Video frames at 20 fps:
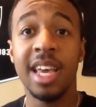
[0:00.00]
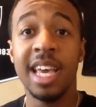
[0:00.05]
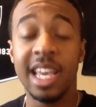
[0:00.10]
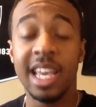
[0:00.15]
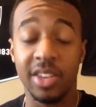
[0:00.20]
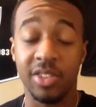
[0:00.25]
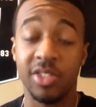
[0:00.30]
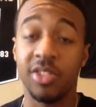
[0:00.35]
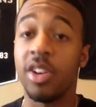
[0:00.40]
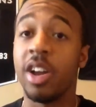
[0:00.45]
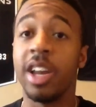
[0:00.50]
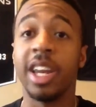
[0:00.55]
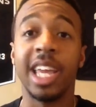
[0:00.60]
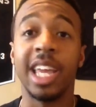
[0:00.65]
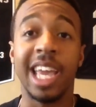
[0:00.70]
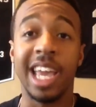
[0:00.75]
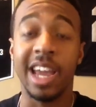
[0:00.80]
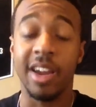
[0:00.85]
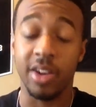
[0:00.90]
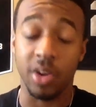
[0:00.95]
He's trying to
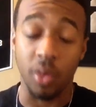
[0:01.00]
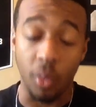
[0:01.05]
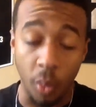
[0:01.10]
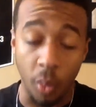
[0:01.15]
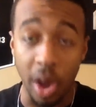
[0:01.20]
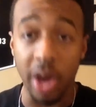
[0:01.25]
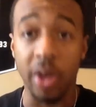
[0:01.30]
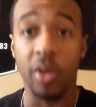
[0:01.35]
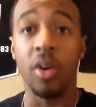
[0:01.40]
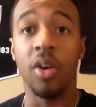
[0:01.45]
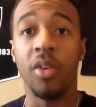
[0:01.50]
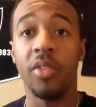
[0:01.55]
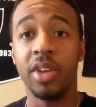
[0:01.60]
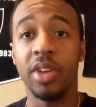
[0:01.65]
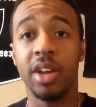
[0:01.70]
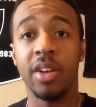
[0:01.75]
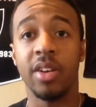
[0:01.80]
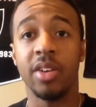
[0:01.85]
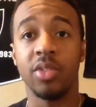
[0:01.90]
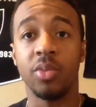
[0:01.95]
get Eric Weddle over
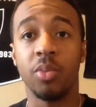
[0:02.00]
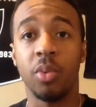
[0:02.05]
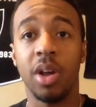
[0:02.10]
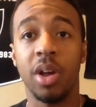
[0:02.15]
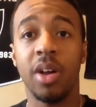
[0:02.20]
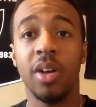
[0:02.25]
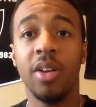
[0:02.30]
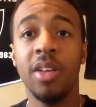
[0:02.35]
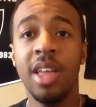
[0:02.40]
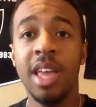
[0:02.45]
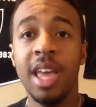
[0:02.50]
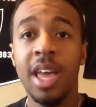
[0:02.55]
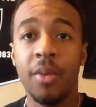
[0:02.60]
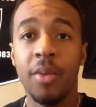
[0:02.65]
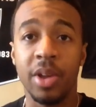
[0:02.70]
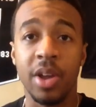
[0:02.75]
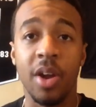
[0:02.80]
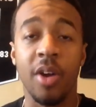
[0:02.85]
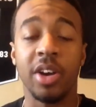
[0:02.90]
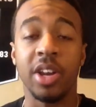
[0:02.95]
here as well.
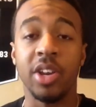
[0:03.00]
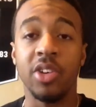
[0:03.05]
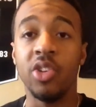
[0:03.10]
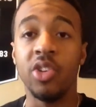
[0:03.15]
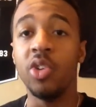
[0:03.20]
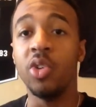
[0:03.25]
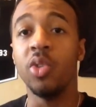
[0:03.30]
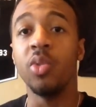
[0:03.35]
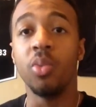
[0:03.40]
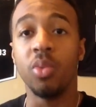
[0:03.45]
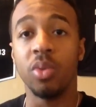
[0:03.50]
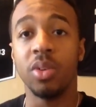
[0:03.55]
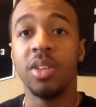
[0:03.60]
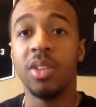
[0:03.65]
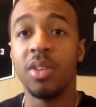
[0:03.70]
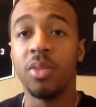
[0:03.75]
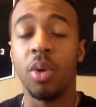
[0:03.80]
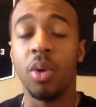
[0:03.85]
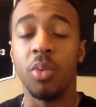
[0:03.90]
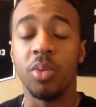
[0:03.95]
We already knew
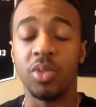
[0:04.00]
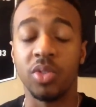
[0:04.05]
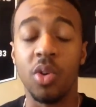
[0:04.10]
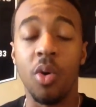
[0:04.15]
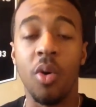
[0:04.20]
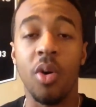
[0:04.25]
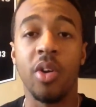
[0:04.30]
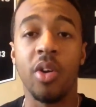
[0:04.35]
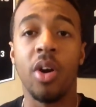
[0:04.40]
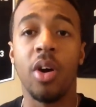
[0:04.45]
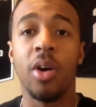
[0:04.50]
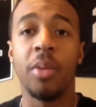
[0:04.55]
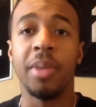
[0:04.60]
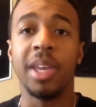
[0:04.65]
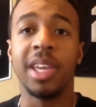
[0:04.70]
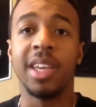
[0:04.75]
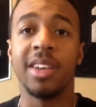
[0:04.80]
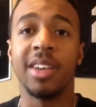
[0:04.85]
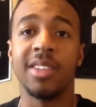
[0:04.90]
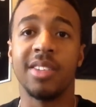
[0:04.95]
what was going on
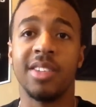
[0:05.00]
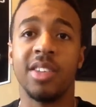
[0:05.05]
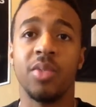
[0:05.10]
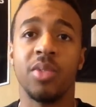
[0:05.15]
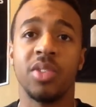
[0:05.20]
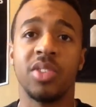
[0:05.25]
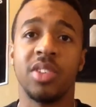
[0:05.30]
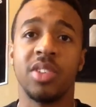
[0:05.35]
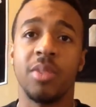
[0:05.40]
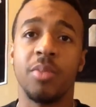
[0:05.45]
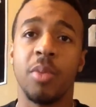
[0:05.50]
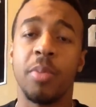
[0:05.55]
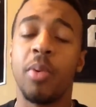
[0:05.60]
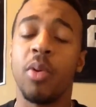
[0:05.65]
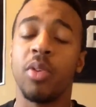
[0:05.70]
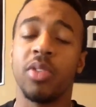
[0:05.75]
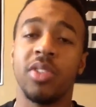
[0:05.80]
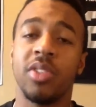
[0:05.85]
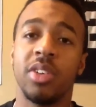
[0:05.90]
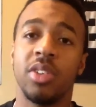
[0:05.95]
because there was some
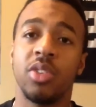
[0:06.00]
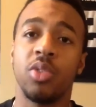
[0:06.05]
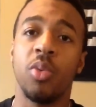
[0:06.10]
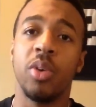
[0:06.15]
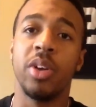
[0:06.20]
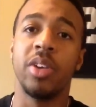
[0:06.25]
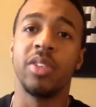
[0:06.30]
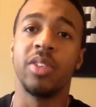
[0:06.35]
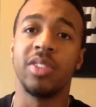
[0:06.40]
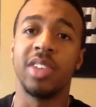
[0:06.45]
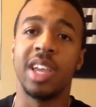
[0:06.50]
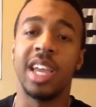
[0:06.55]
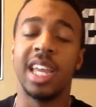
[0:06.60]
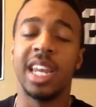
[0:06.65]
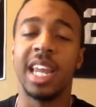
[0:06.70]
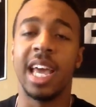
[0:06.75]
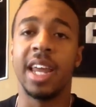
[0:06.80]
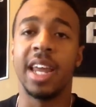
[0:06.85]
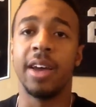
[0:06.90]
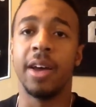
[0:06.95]
reports on Twitter saying
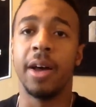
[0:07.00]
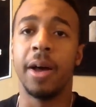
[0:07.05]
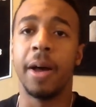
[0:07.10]
that